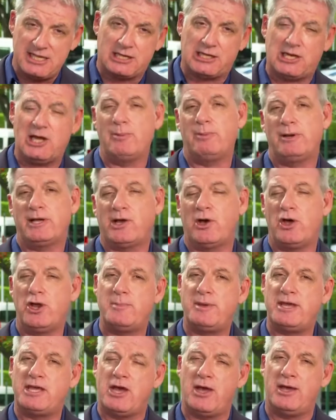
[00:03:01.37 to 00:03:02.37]
global
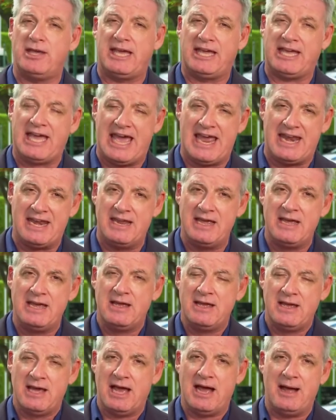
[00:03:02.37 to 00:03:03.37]
economy going again,
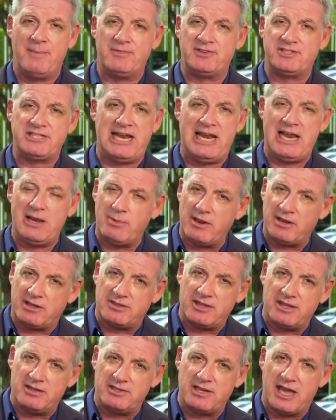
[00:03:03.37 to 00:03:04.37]
dealing
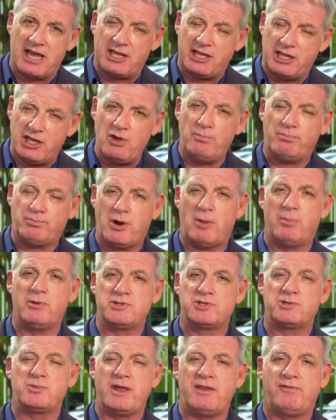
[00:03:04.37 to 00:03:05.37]
with acute
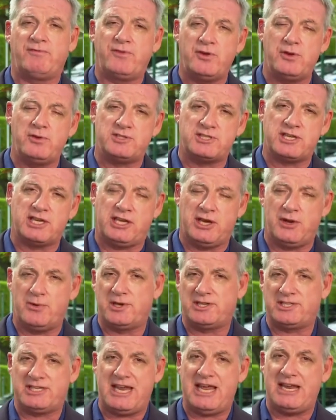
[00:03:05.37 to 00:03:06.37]
problems with food
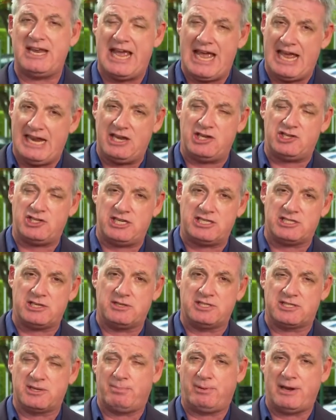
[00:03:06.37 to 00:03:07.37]
security and energy
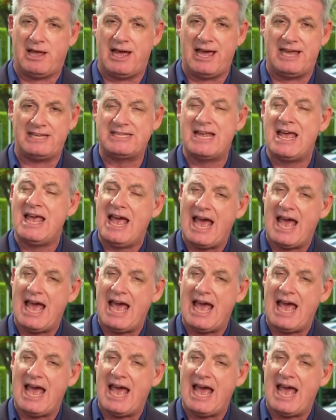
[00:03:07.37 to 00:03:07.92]
supplies,